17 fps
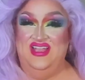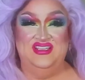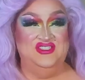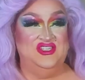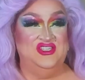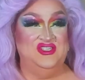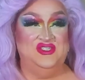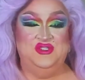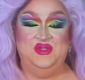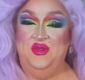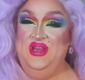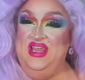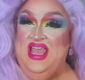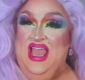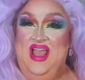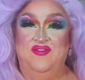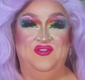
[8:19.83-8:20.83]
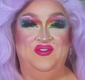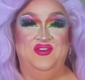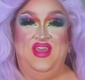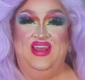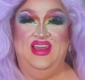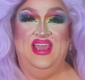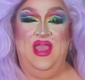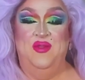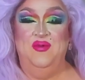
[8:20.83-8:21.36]
Just shortly after
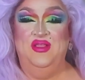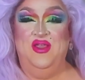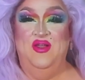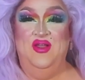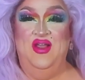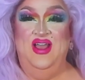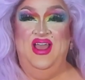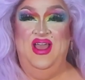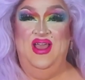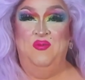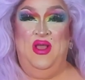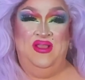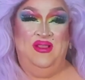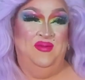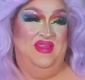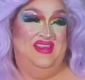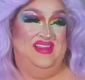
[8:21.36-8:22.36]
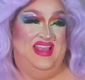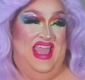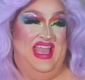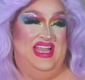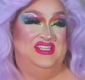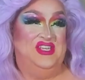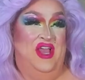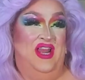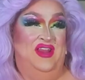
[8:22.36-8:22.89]
that, like I would go, welcome to the
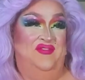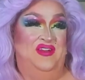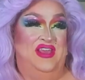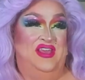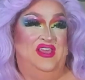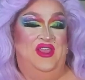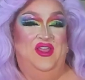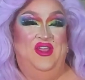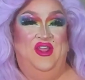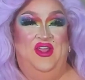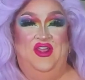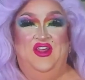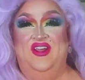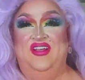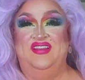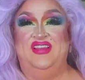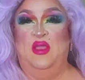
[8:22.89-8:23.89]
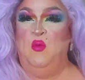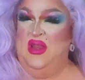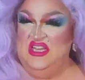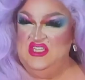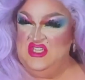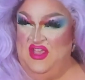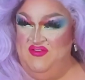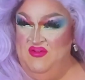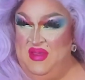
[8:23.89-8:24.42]
stage, Olive Liqueur. It's like, why
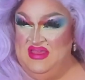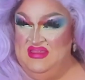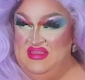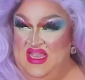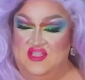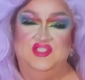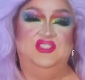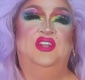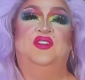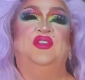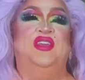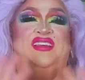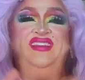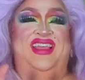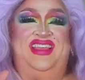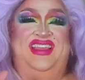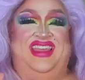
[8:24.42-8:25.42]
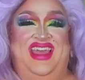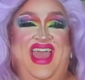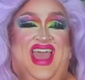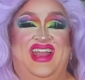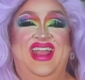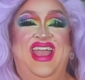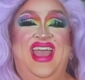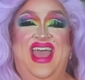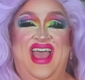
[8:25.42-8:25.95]
does she have a mustache? Things like
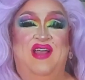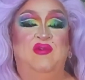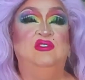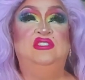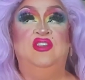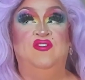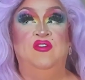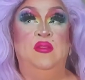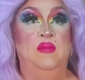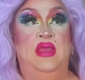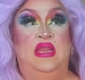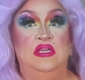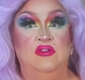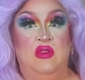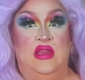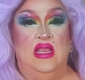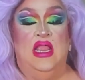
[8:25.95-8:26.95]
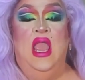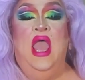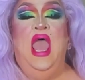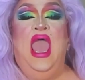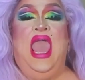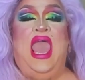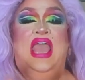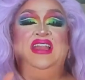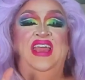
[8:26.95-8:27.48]
that. Well, she's from the Mediterranean.
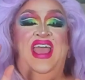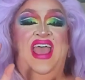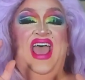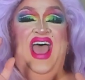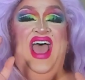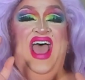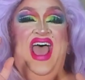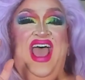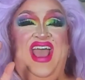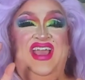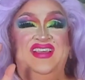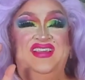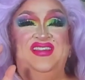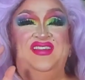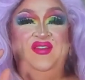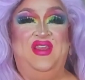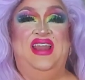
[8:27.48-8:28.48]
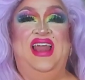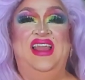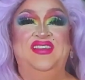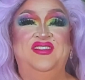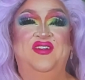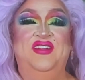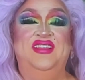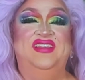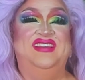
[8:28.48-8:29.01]
And so then I
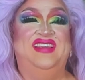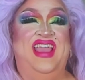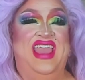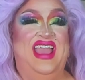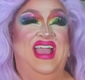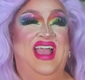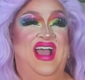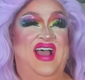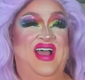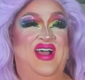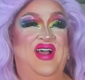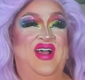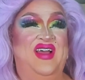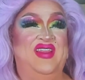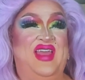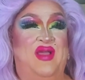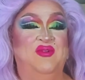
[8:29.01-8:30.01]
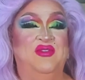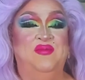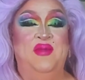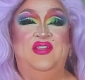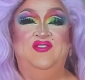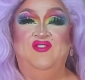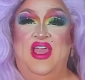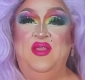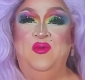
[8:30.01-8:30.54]
started saying that was my
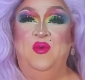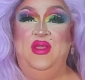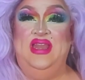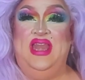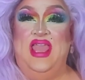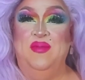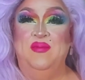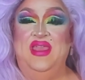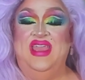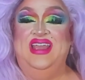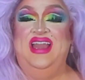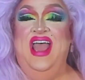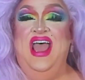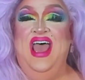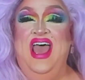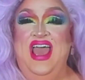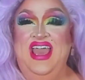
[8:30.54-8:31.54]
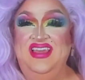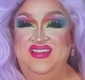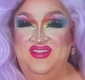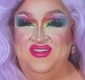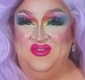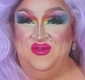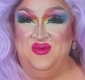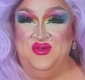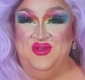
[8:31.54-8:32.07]
drag queen name in high
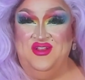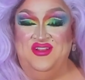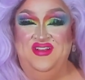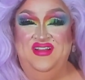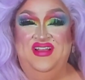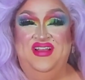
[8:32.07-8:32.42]
school.